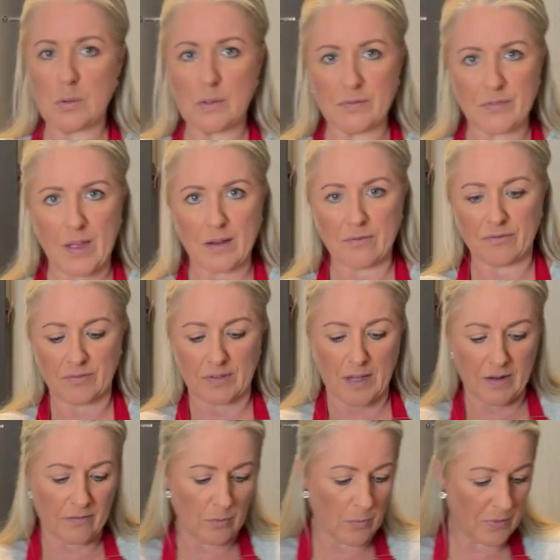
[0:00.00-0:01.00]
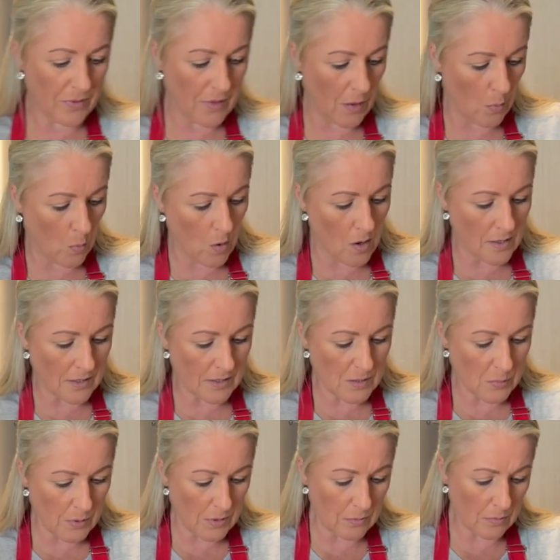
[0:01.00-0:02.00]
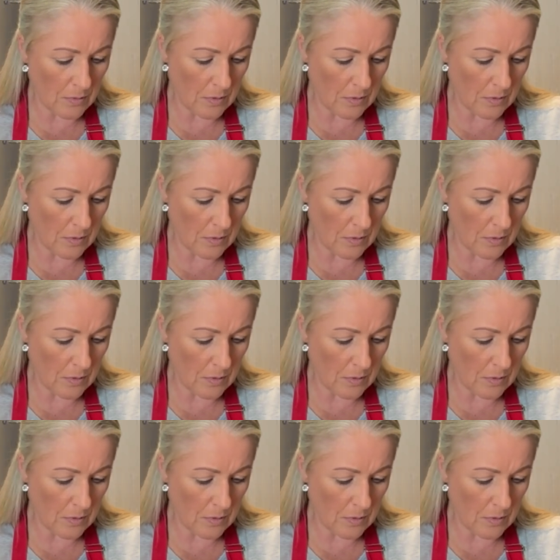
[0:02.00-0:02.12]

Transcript: Okay, a little pair of tongs might be better.